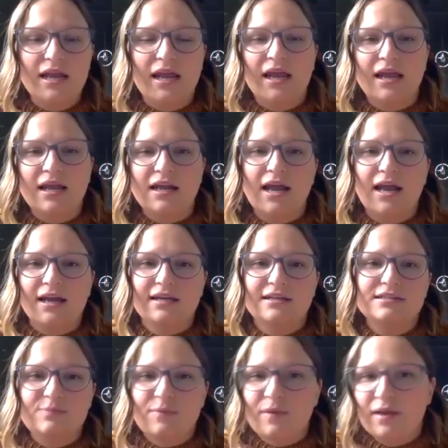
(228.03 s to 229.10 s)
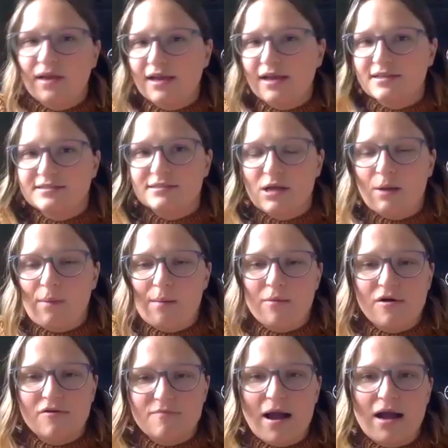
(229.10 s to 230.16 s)
And I can speak as a member
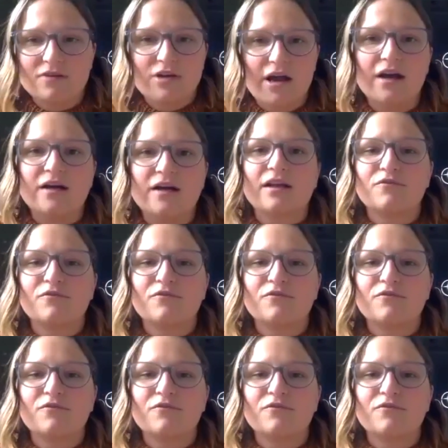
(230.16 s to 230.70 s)
of mock trial.